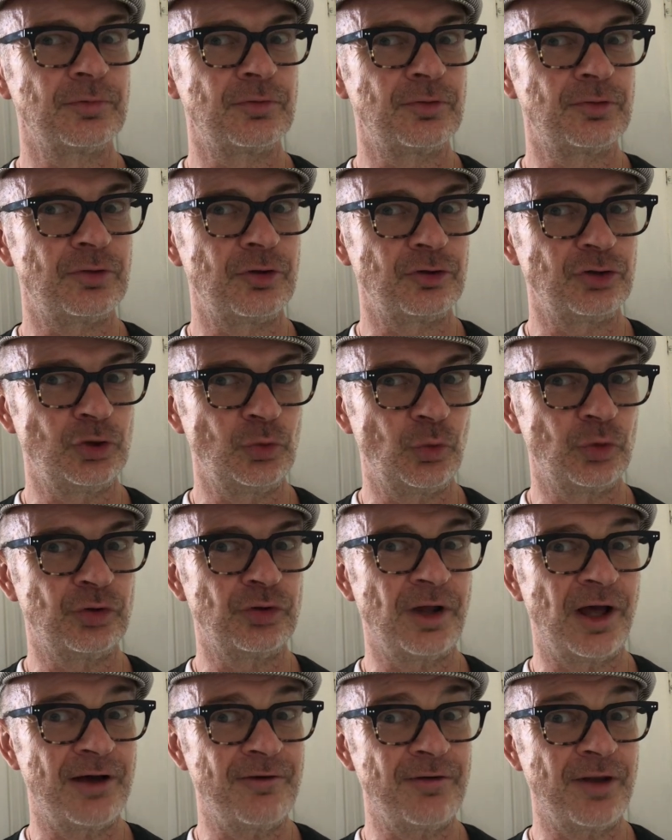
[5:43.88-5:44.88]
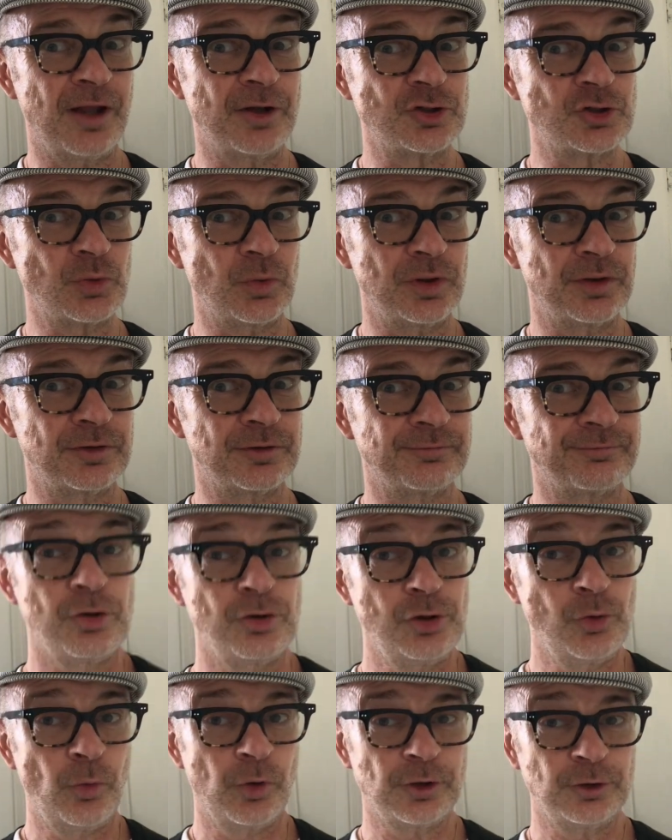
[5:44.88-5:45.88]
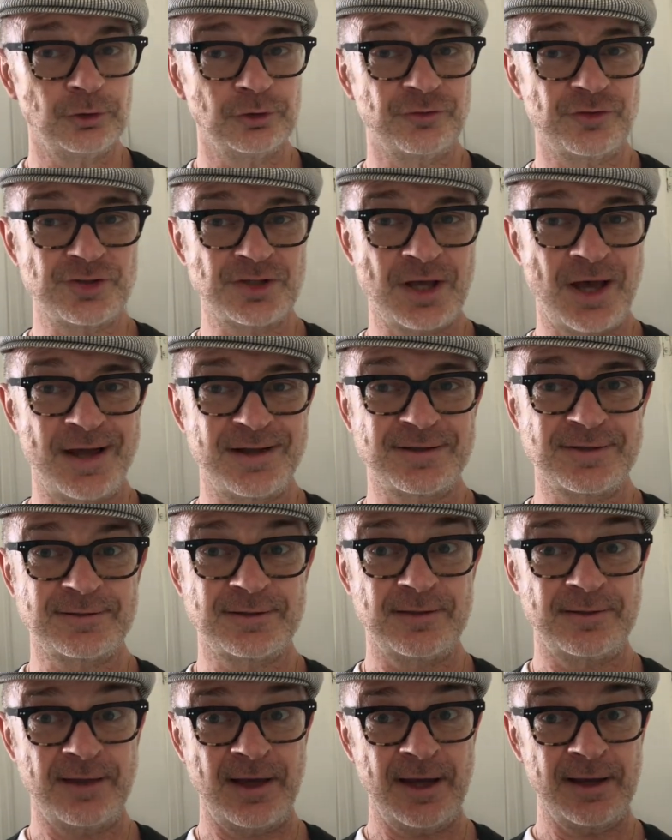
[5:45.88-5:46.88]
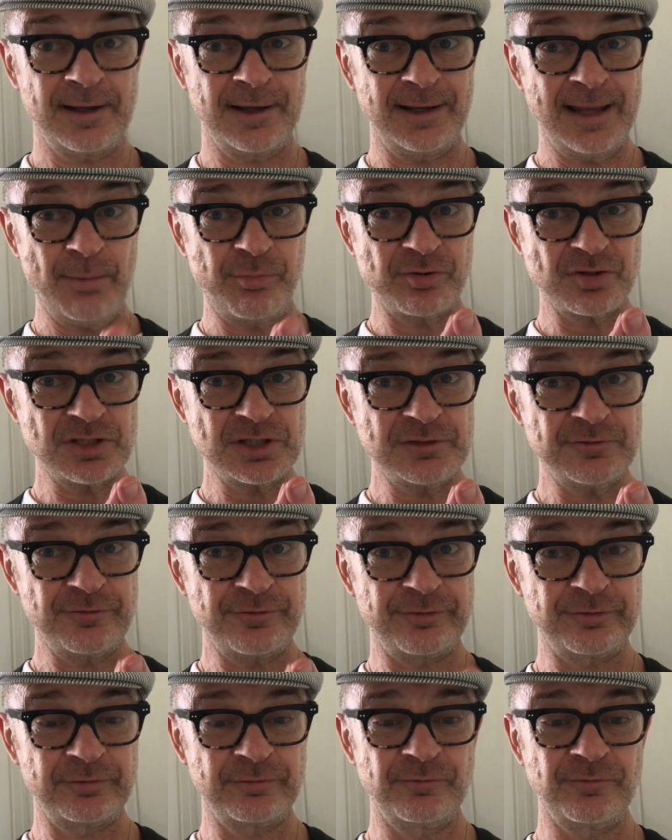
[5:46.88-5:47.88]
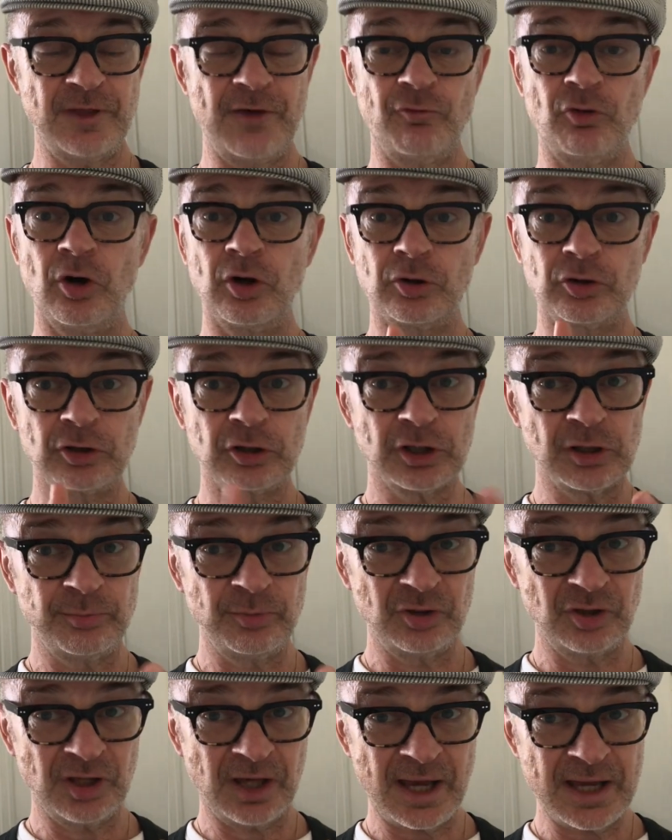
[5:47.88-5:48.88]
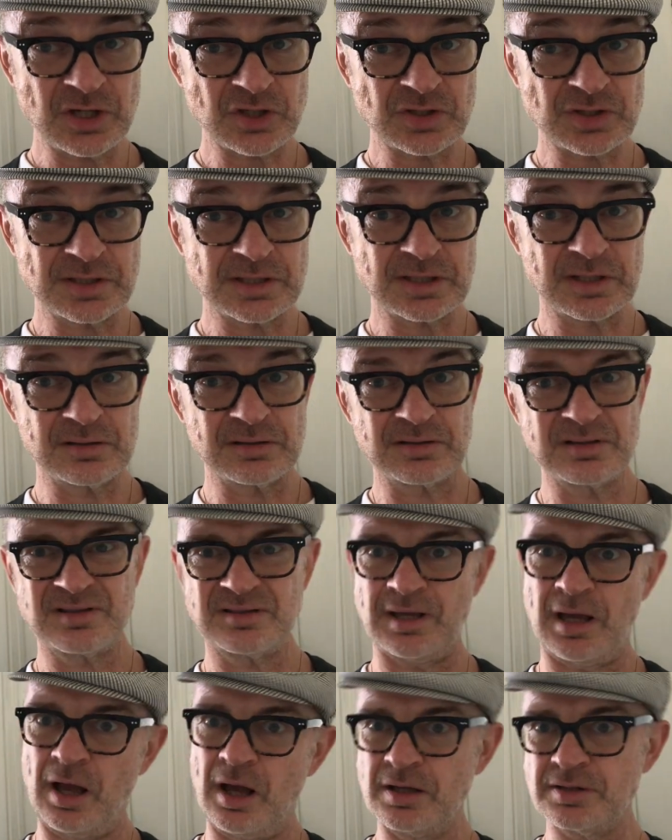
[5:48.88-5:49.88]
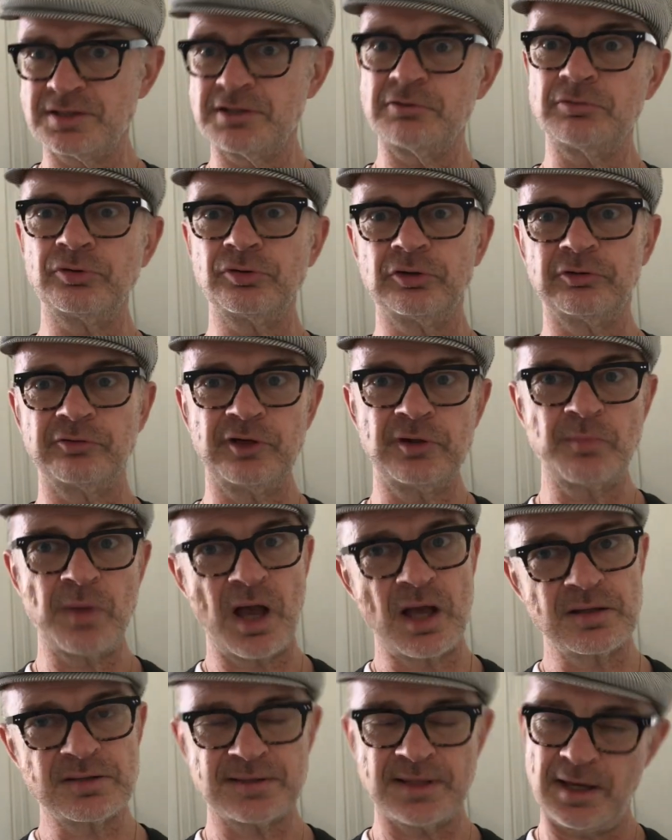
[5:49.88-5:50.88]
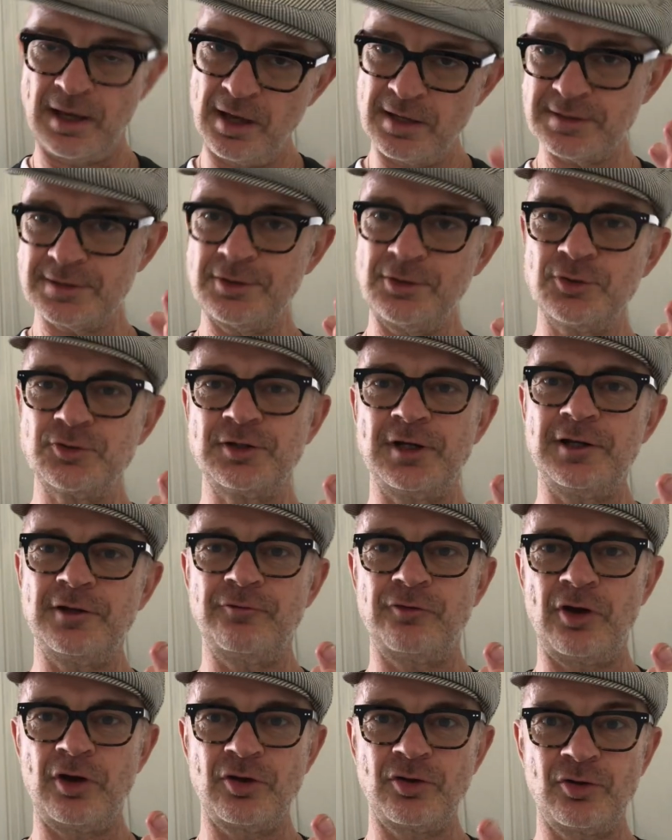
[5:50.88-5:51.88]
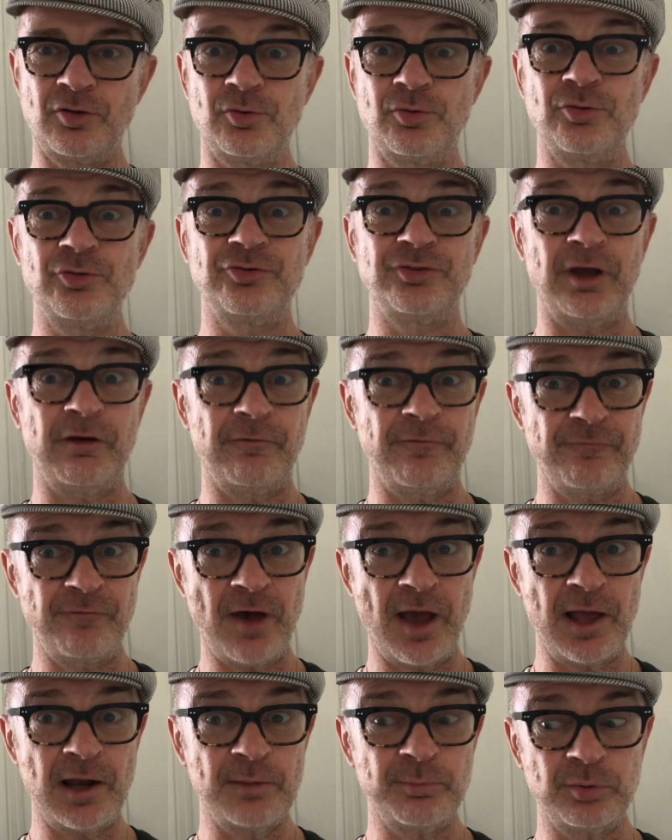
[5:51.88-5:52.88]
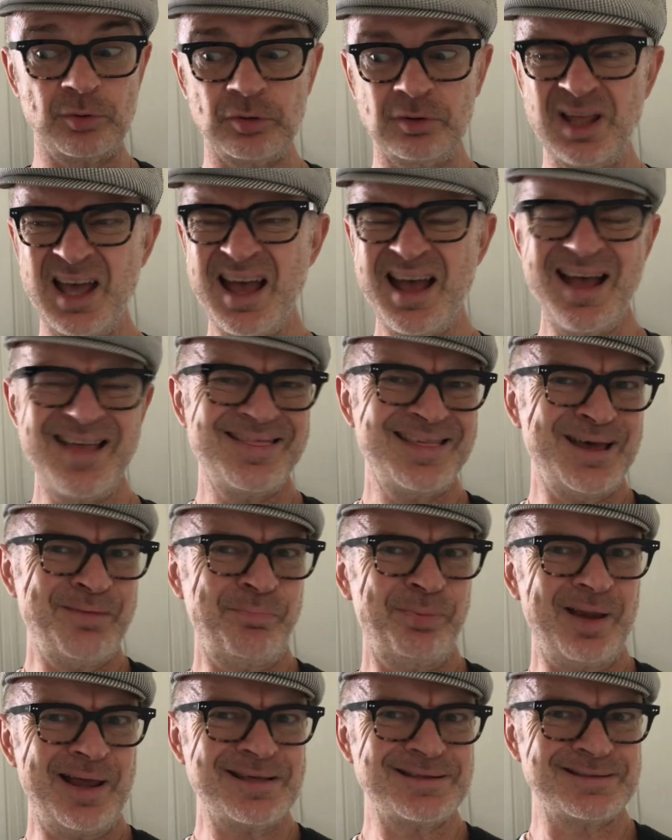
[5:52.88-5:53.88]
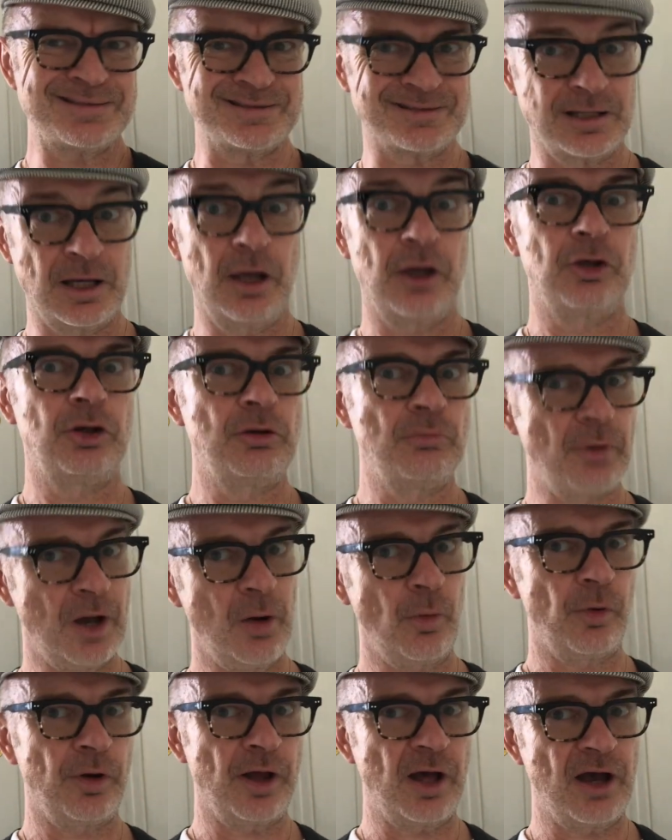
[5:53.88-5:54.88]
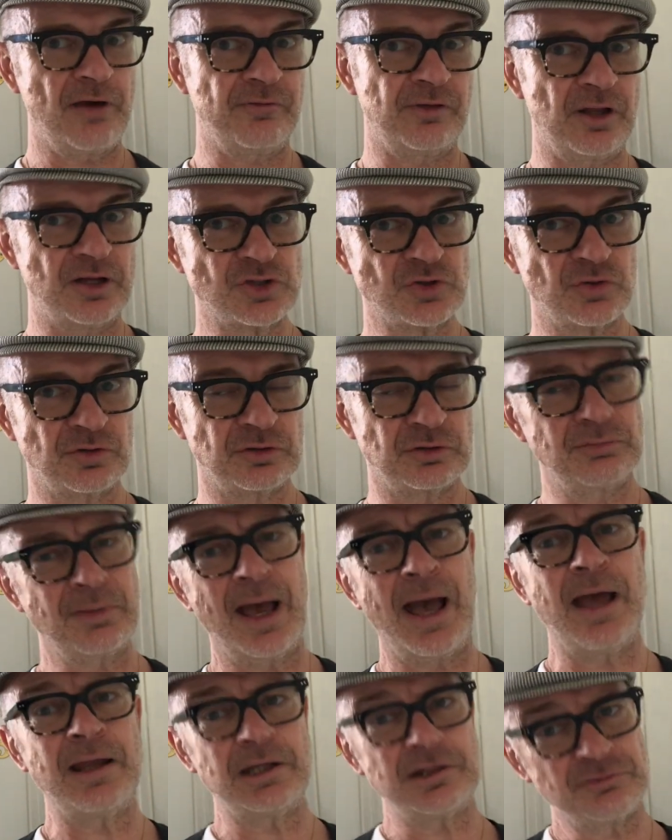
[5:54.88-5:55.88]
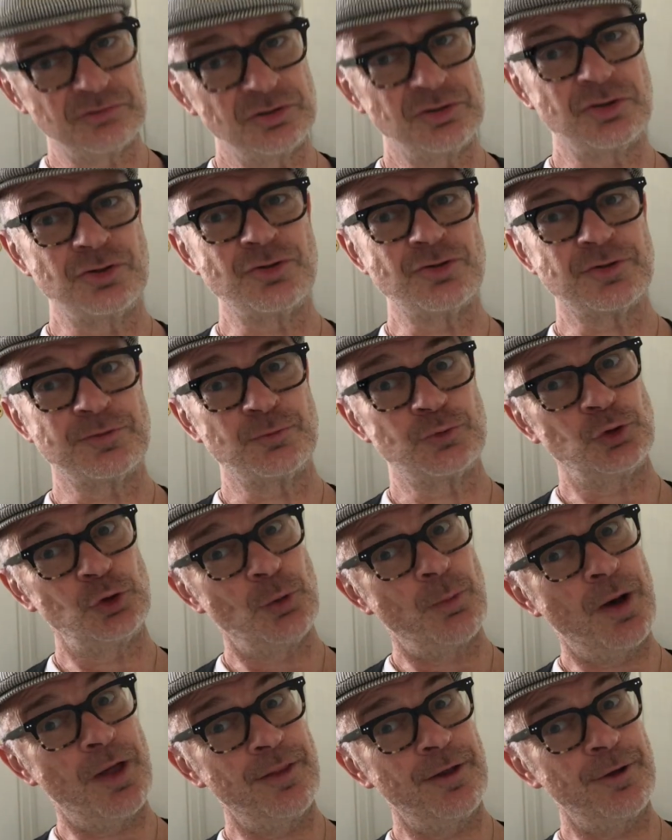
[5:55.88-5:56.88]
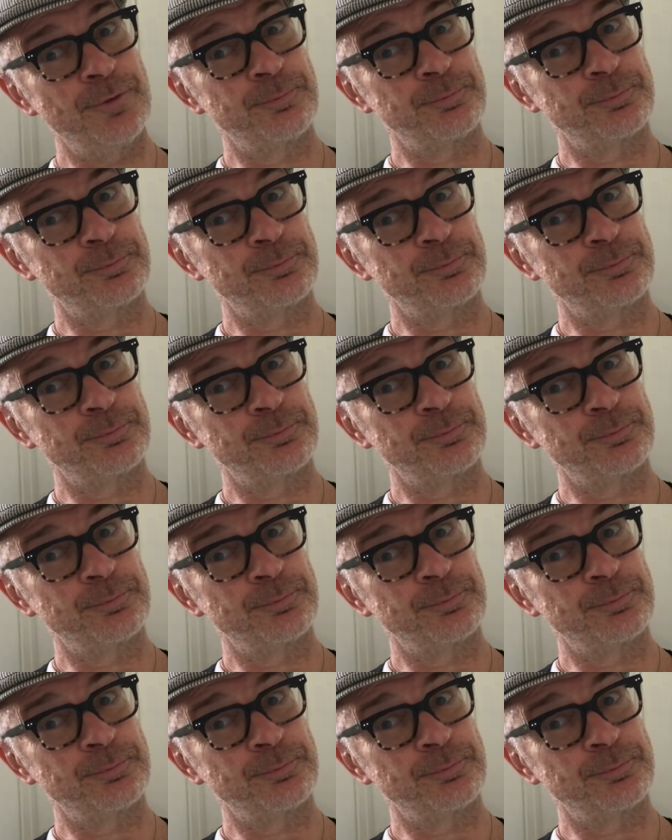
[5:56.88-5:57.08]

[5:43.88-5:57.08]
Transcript: that you wouldn't have lunch with. You want to look for signs that they're collaborative, they've got good communication skills, they answer all your emails, they answer your telephone calls, they're available, they're pleasant. You might want to have lunch with them and introduce them to your mother.